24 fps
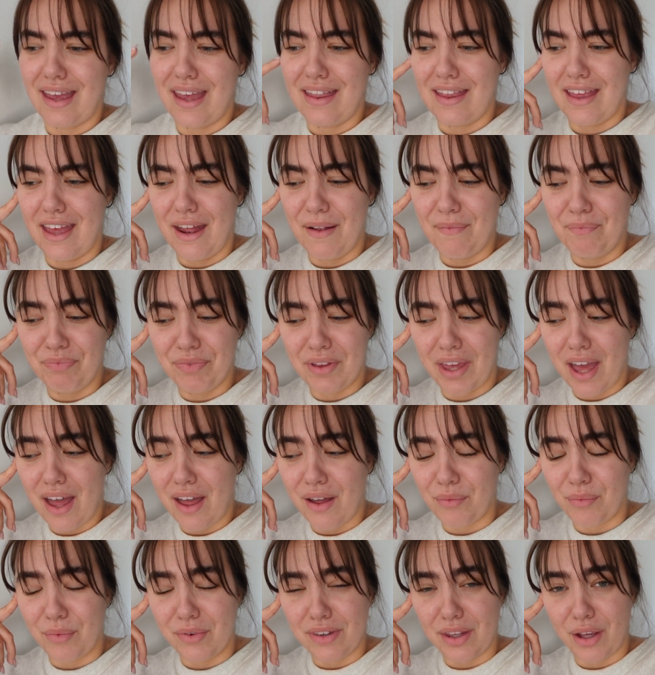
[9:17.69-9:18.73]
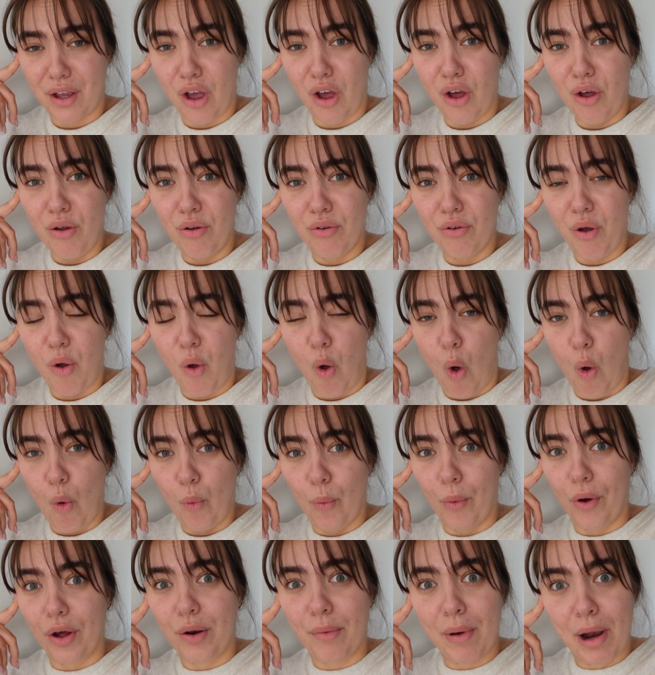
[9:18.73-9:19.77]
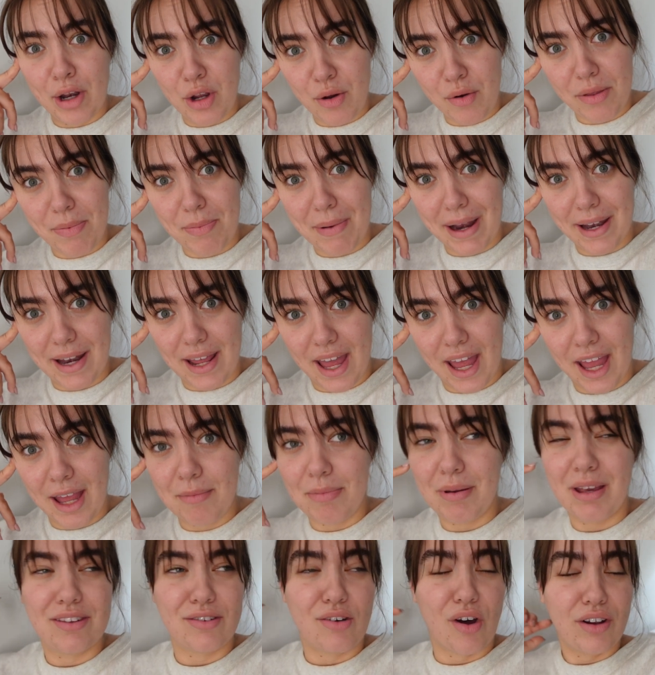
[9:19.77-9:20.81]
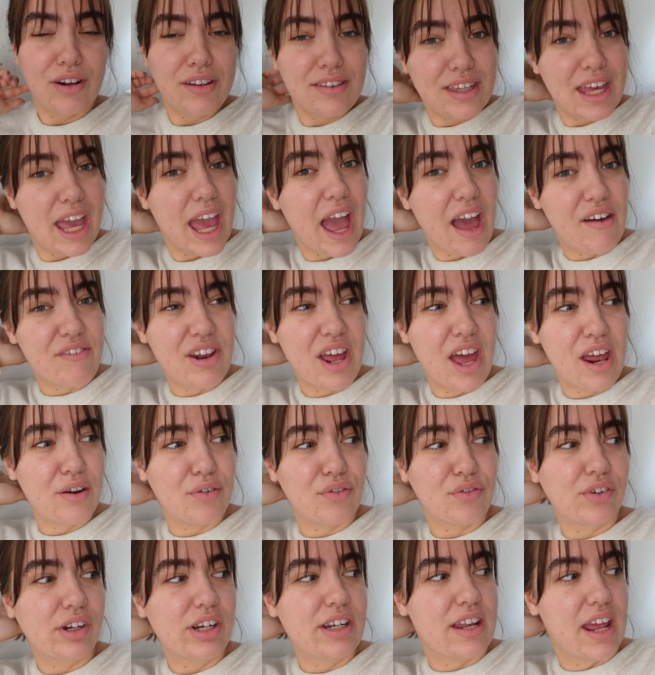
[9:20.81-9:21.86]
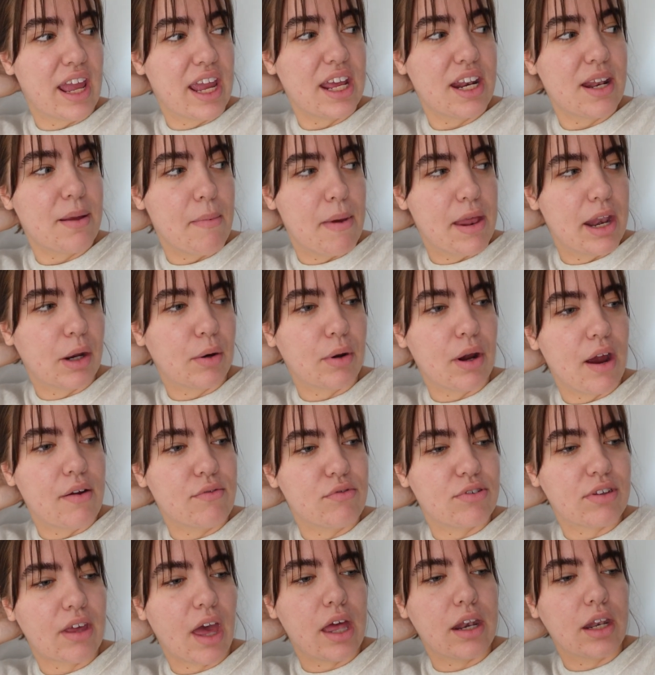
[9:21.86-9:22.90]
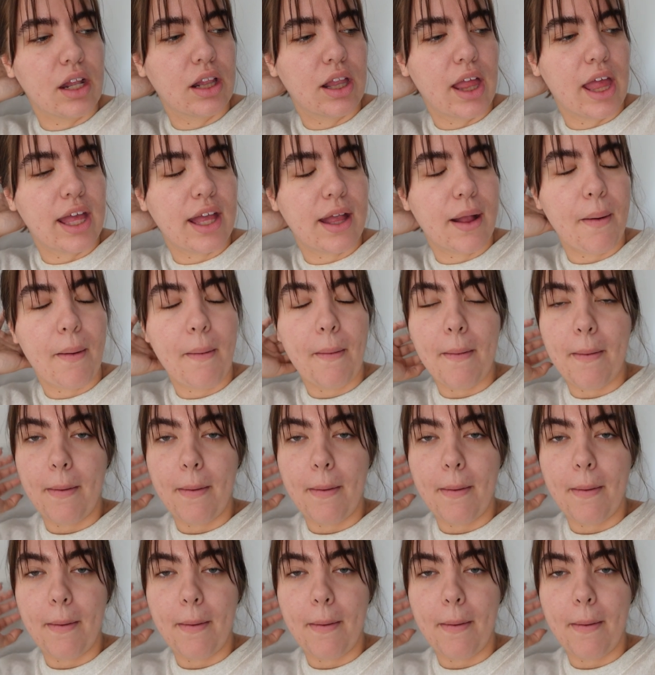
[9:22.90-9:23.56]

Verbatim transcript: And then yeah, was like, oh, what do I do with my day? Because honestly, I haven't had a free day in a minute where I've just had to like